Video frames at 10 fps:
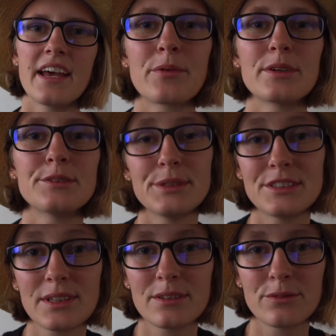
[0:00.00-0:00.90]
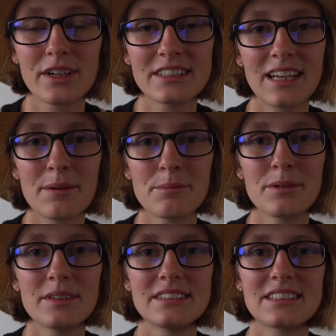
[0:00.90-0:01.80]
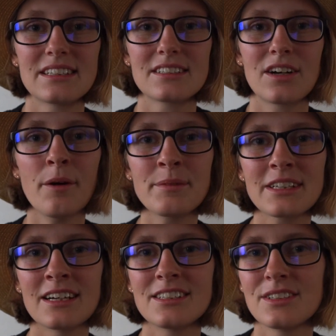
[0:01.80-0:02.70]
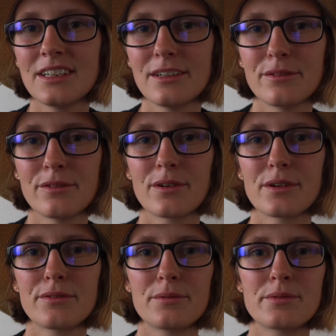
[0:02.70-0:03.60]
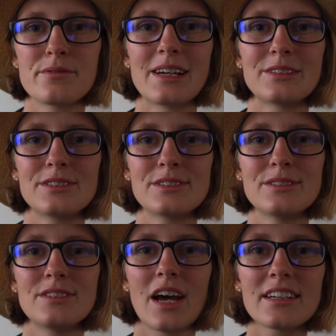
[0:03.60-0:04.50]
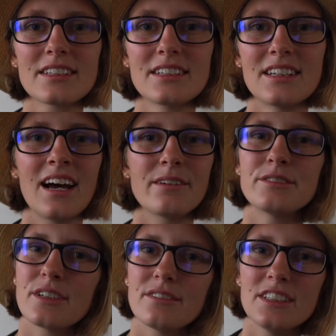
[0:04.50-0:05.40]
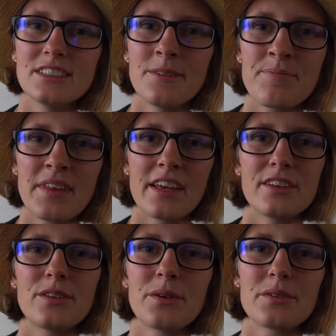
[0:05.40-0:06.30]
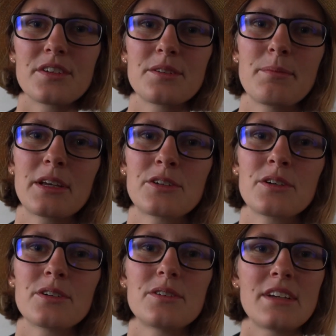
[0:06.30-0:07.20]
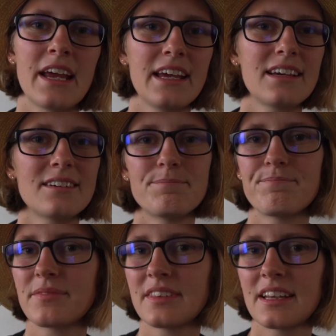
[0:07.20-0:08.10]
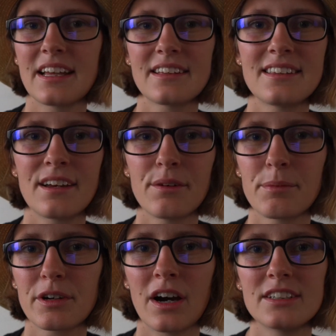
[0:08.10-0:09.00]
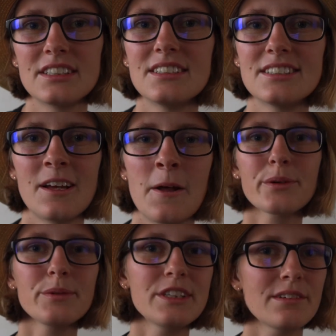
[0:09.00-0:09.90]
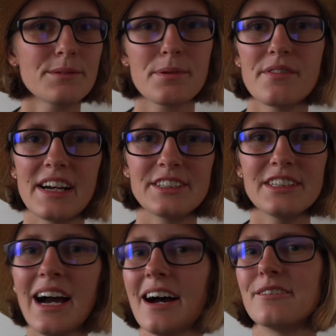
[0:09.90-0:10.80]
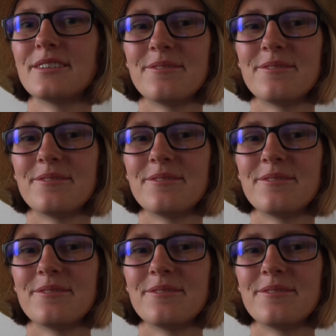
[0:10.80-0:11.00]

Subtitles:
For Switzerland, for example, is a common country for phone providers to not have service, so just make sure to take the necessary precautions for whichever provider you have.